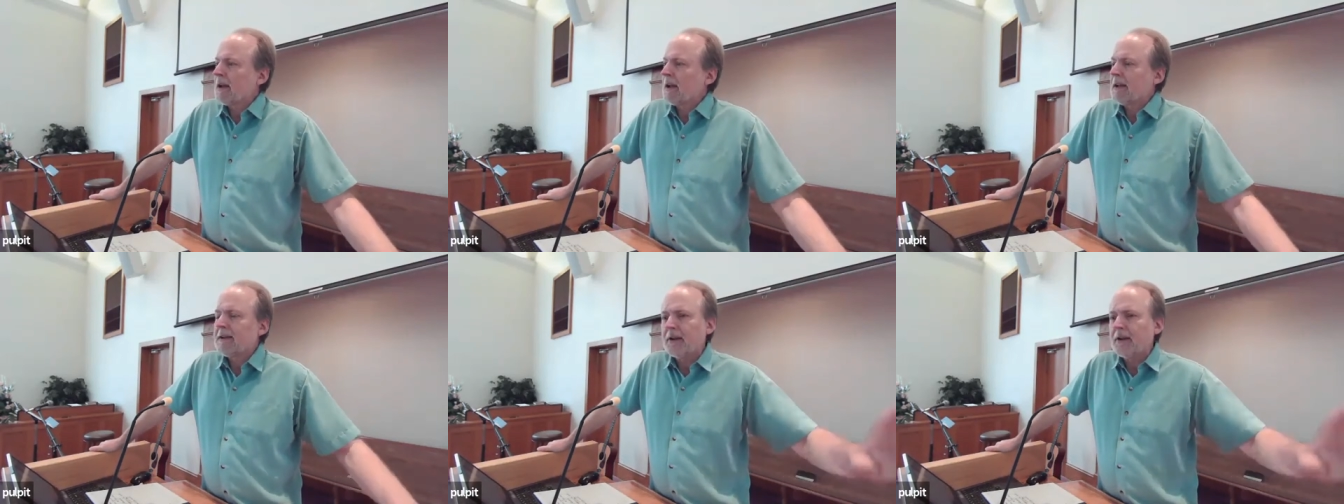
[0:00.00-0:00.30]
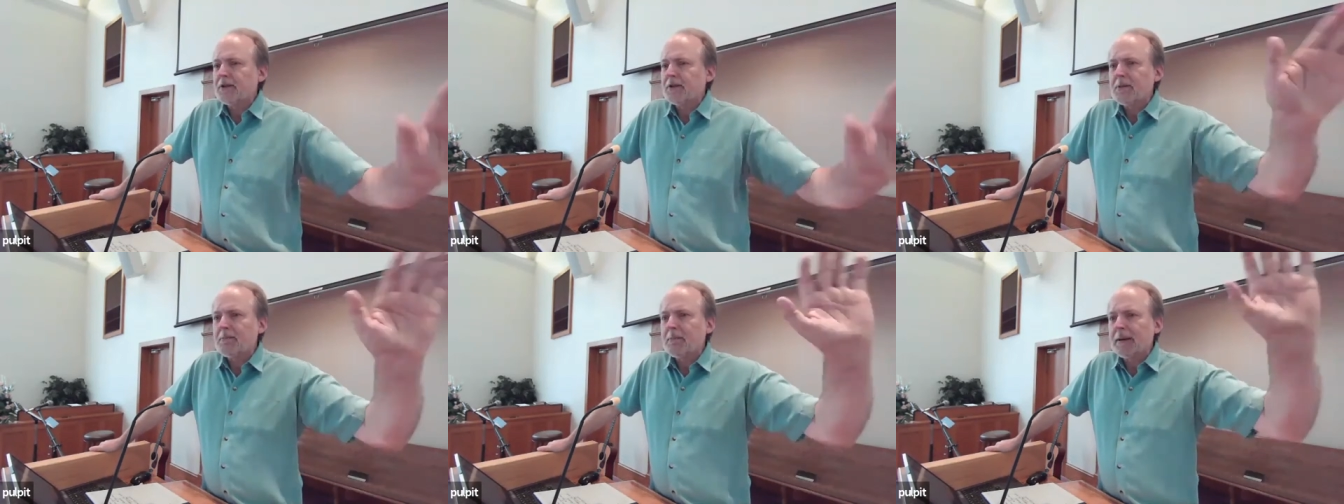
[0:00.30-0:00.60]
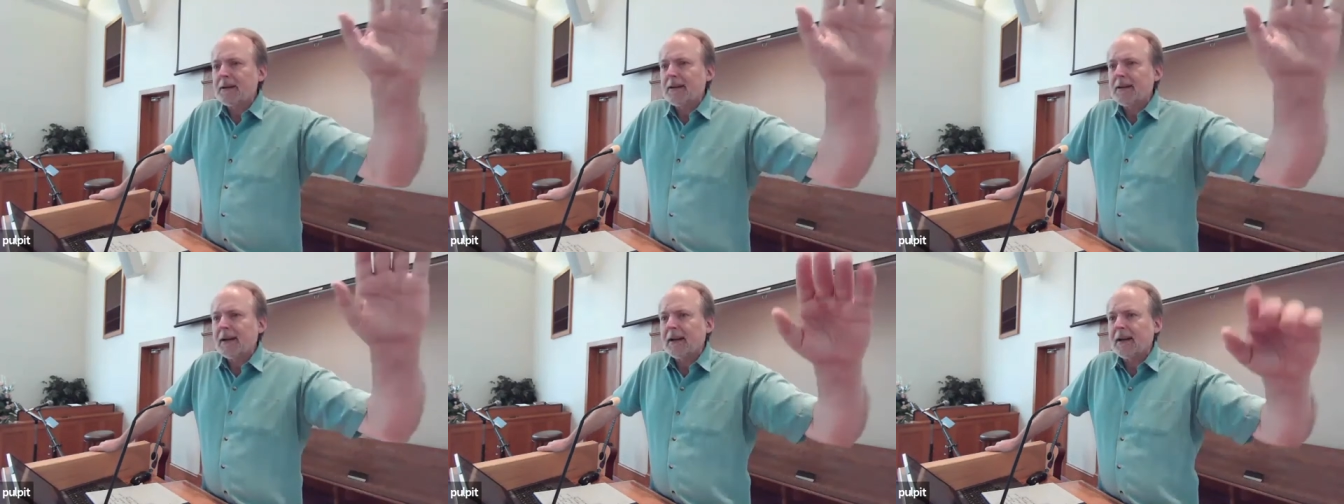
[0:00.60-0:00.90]
Okay,
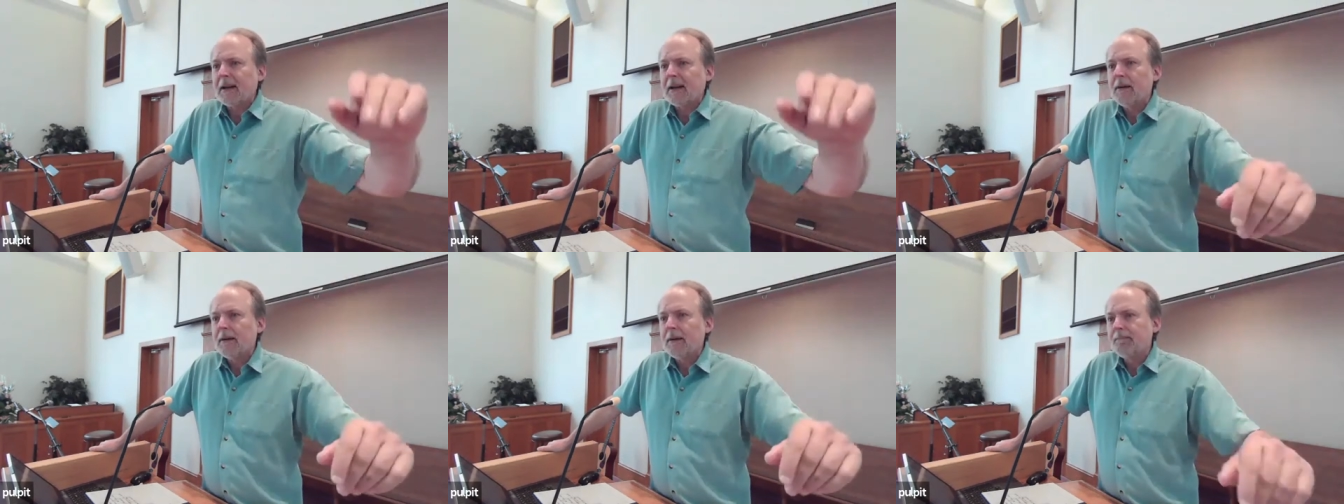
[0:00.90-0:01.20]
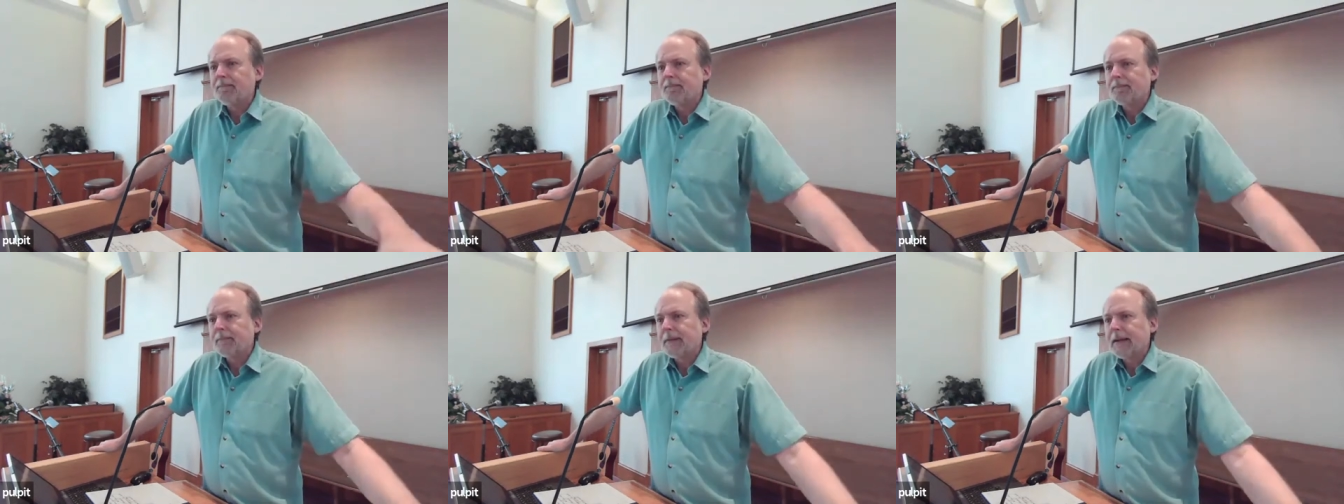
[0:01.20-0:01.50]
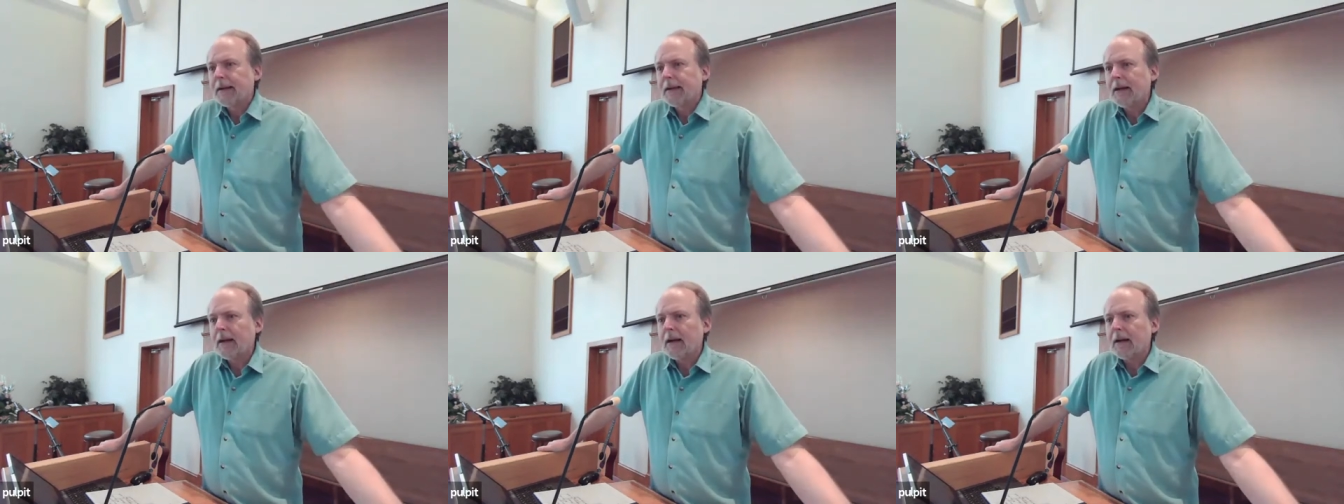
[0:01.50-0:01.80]
Nelson Mandela.
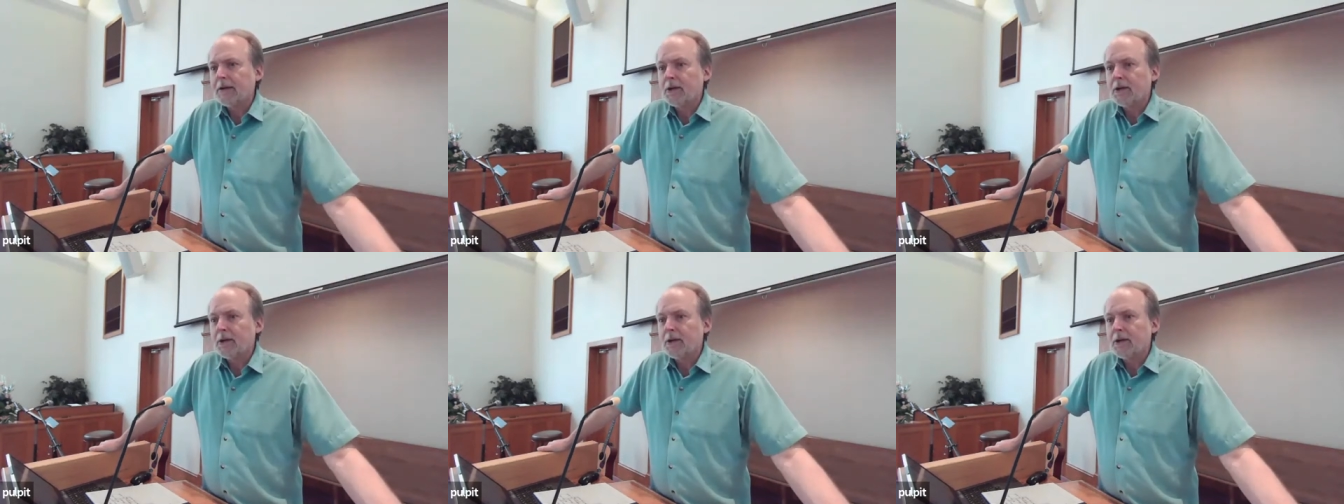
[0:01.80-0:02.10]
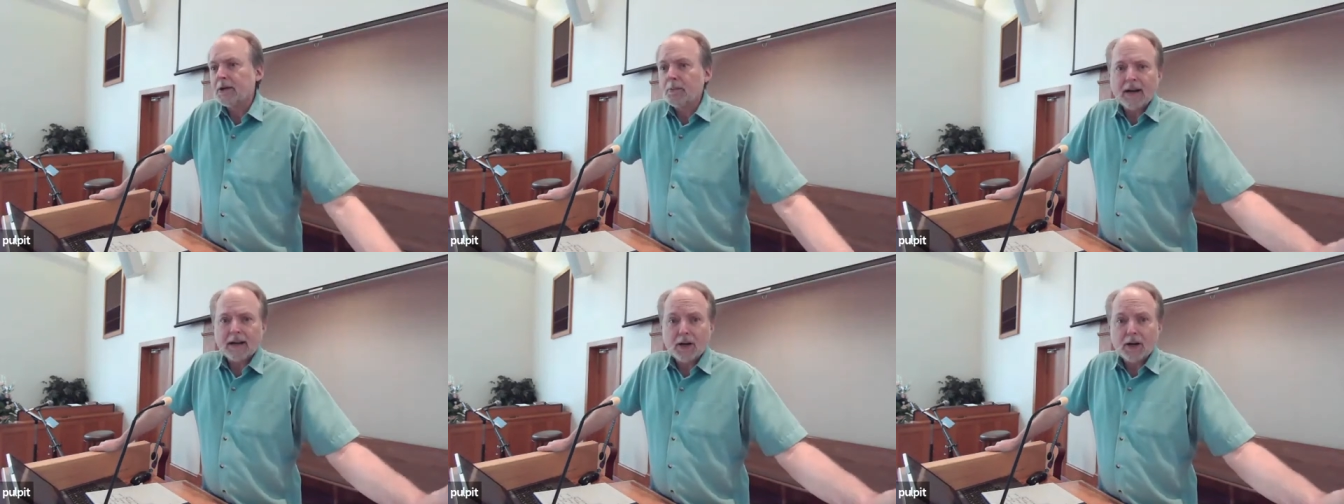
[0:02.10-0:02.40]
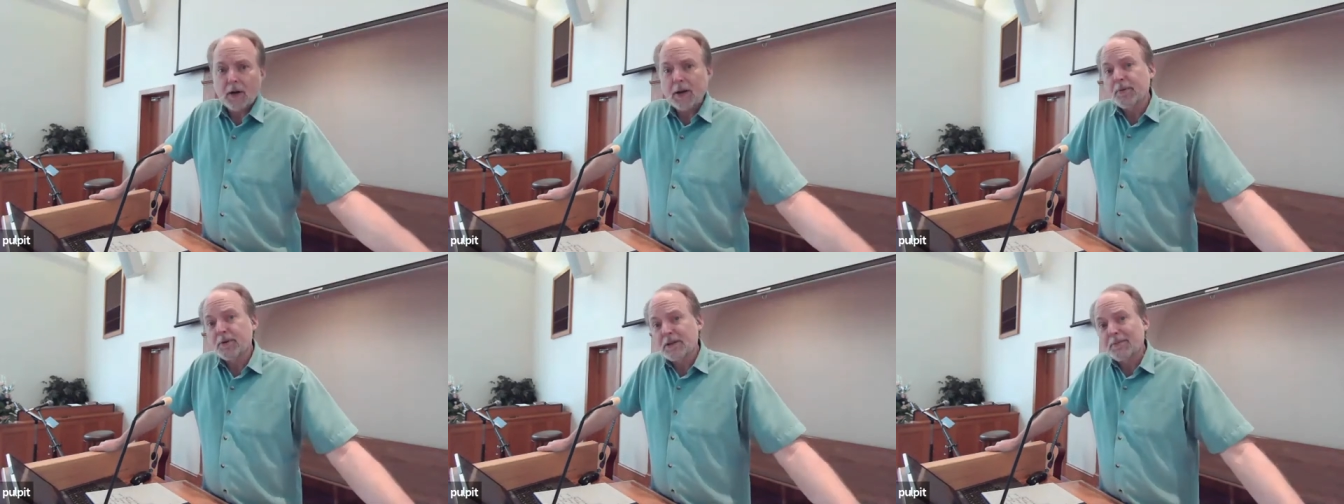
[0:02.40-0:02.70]
Uh, you may not
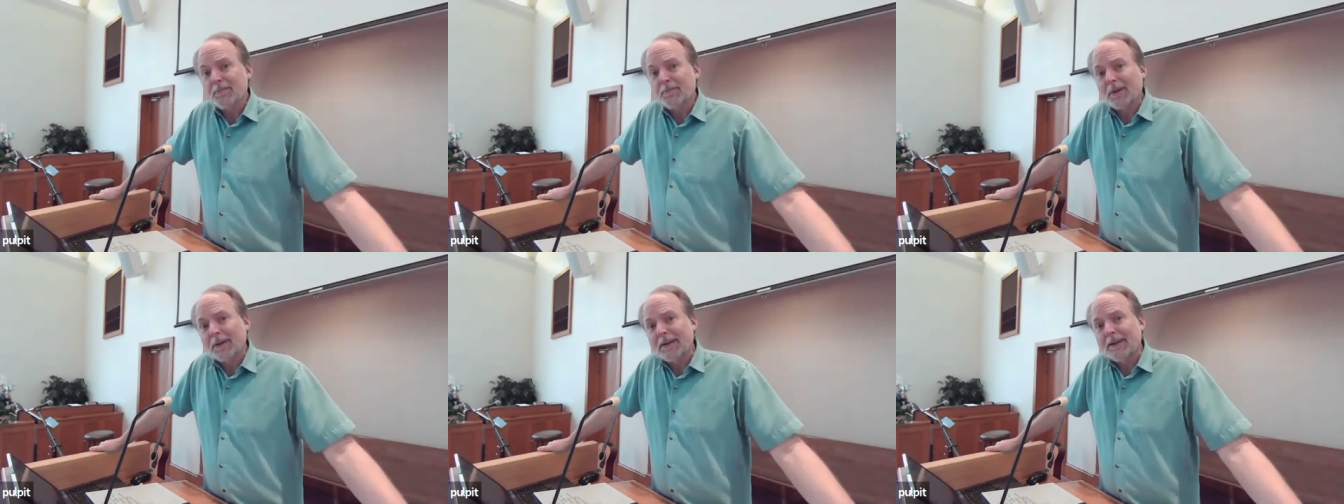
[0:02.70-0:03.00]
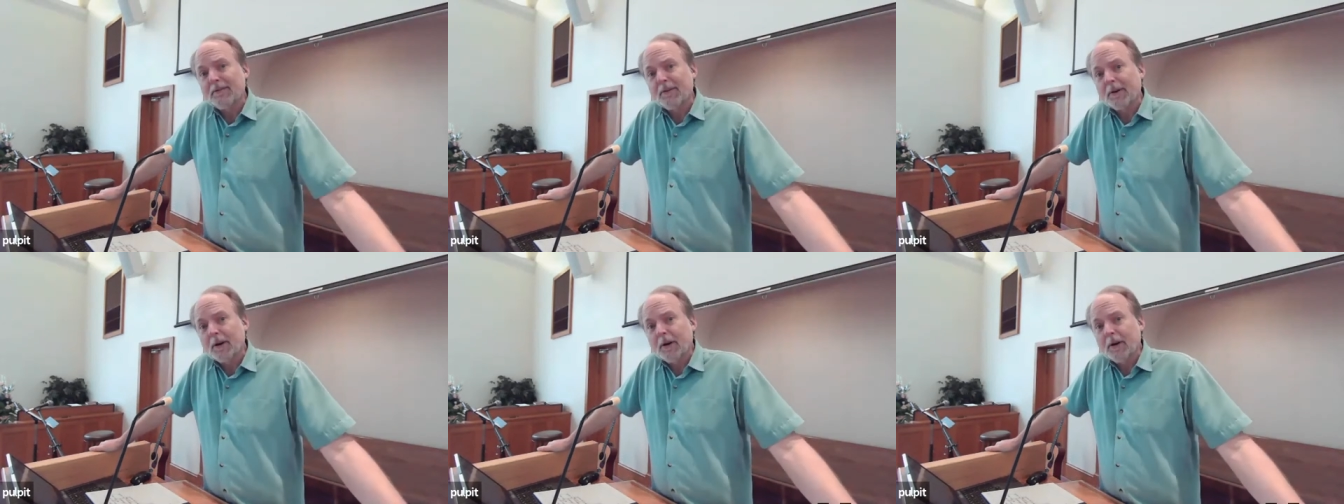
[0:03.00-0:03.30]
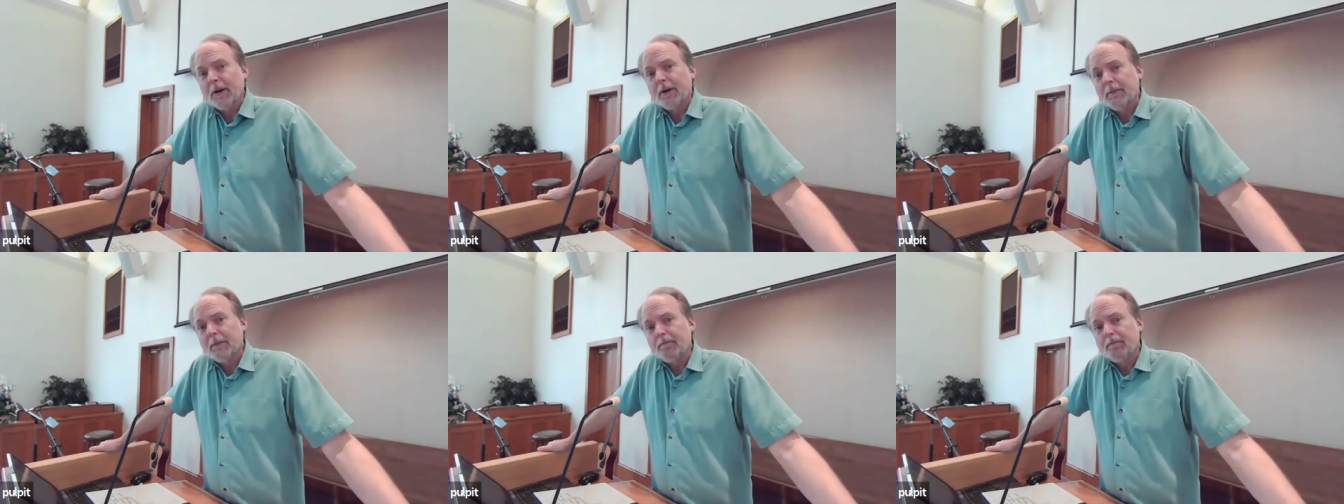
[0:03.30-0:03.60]
know he was a believer.